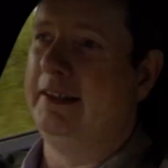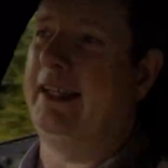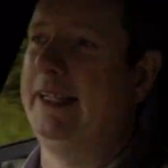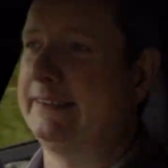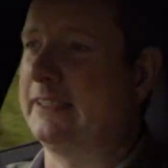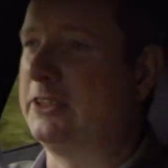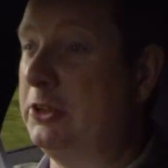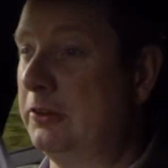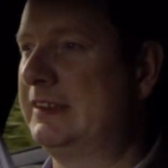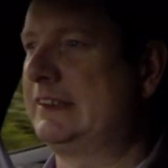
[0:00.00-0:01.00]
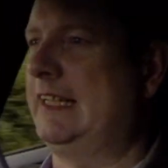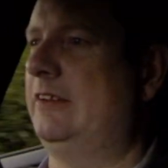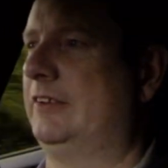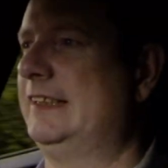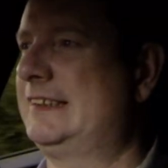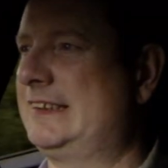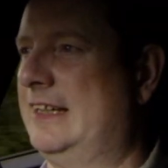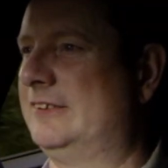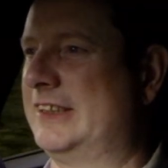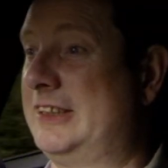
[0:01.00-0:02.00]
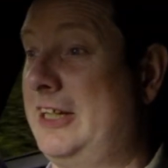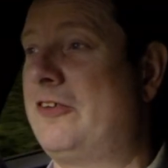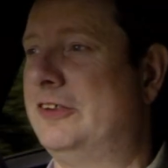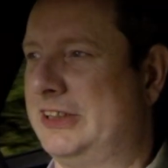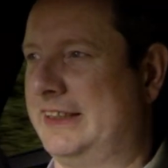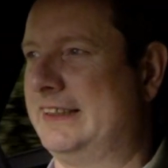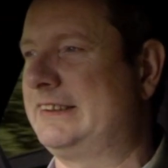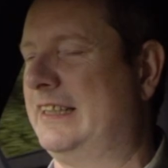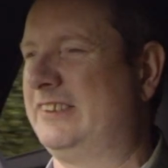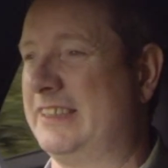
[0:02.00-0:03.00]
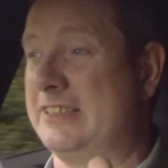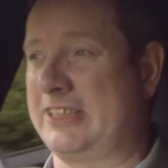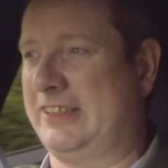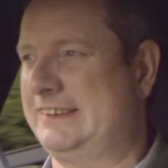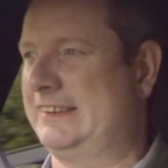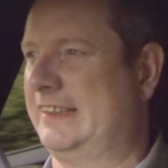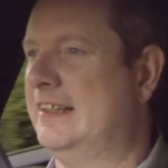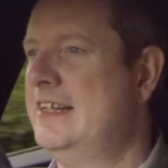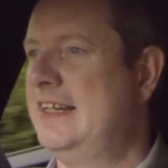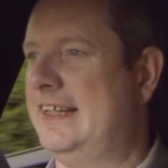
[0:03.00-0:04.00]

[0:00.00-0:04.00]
it is a good sound. It sounds encouraging, it sounds enticing,